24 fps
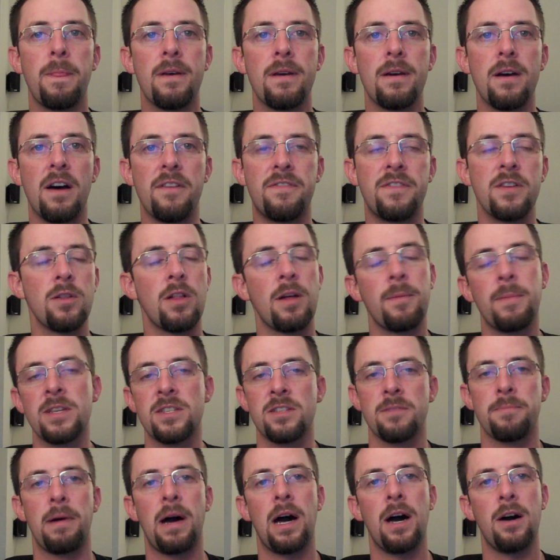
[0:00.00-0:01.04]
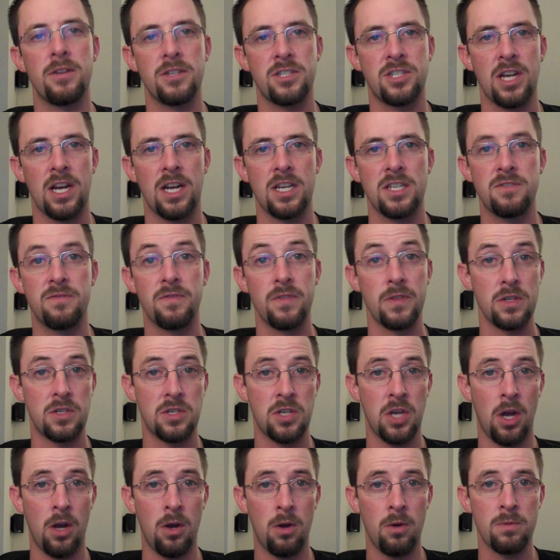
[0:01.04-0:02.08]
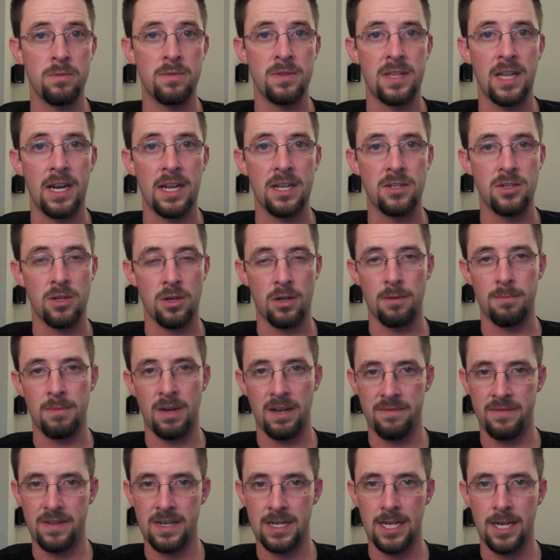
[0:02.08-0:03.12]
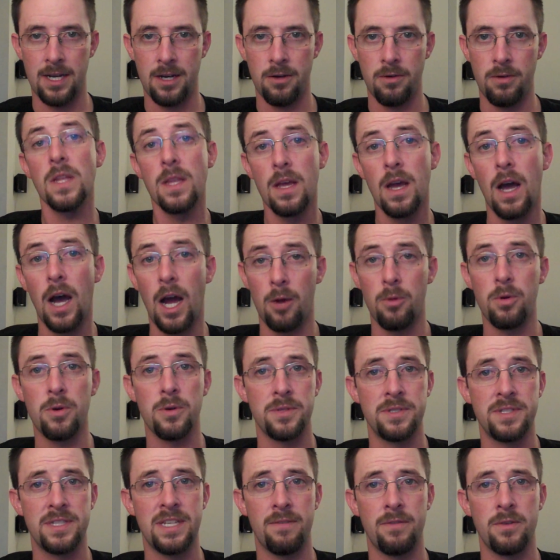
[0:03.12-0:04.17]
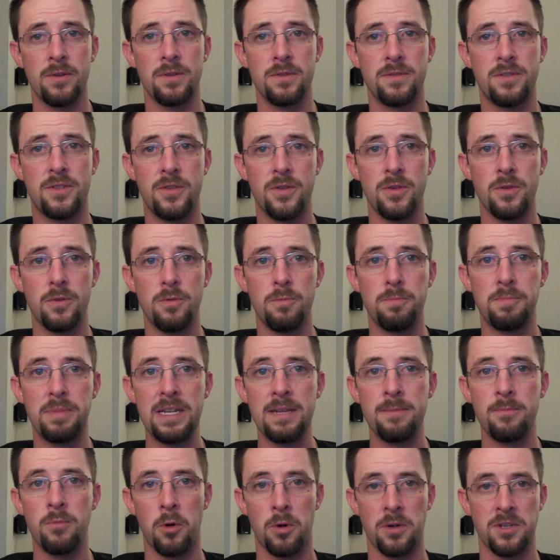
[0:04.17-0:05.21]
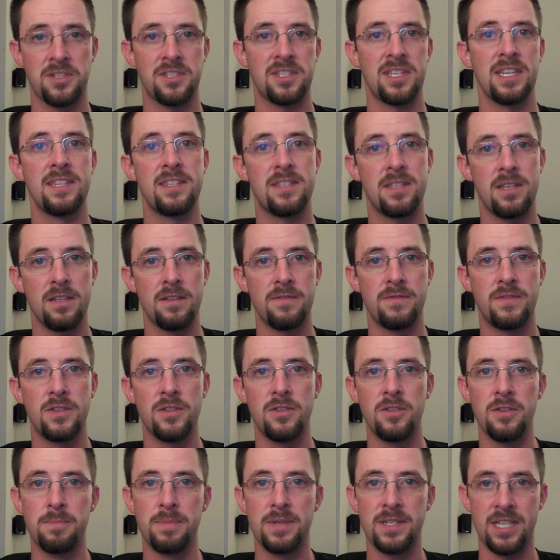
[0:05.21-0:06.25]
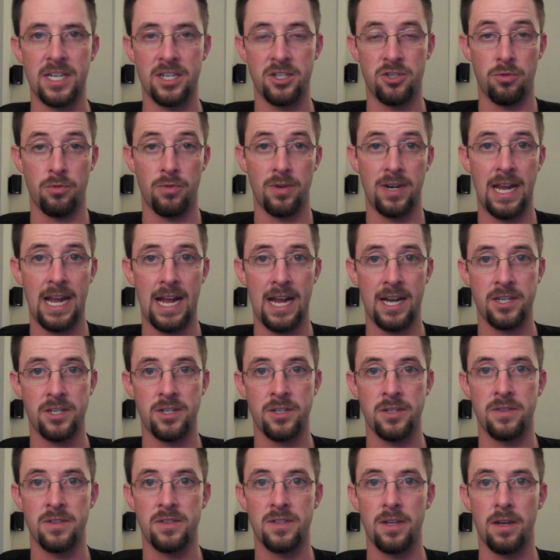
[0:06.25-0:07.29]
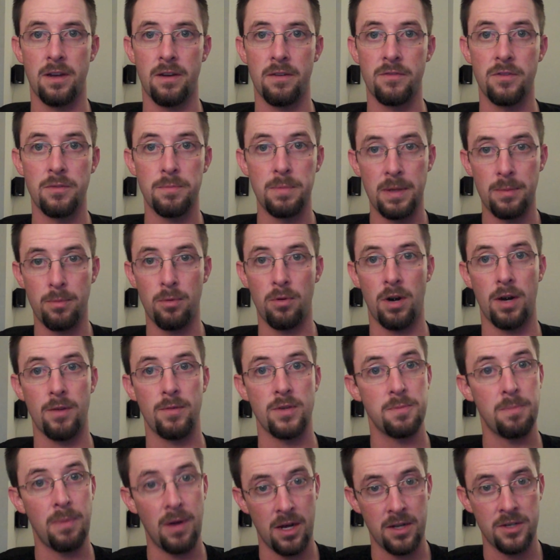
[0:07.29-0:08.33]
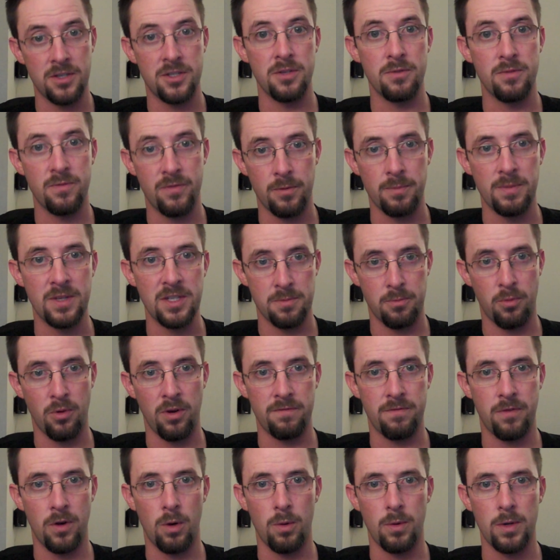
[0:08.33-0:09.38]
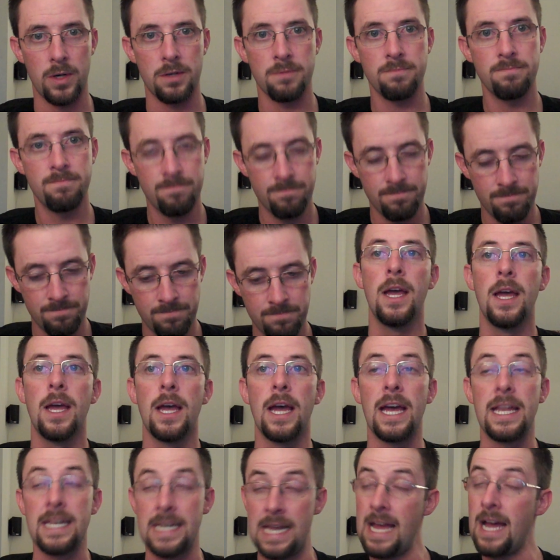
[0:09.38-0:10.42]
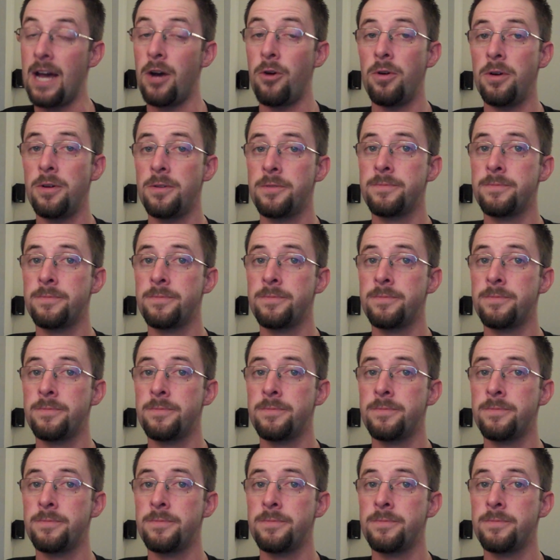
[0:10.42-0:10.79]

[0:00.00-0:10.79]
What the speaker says: I feel I must apologize for the tone that I took in my video. I will endeavor to be more sensitive to the potential reactions of the people I respond to from this point forward. And now,